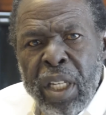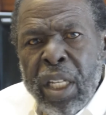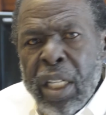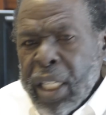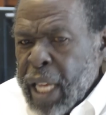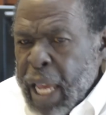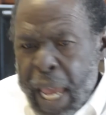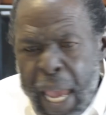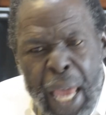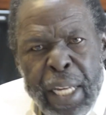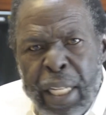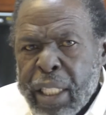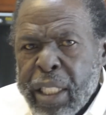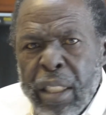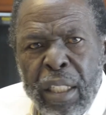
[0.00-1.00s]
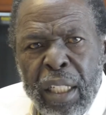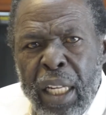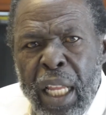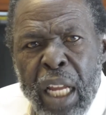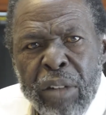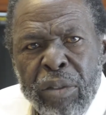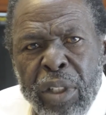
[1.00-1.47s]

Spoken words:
They had to kill a lot of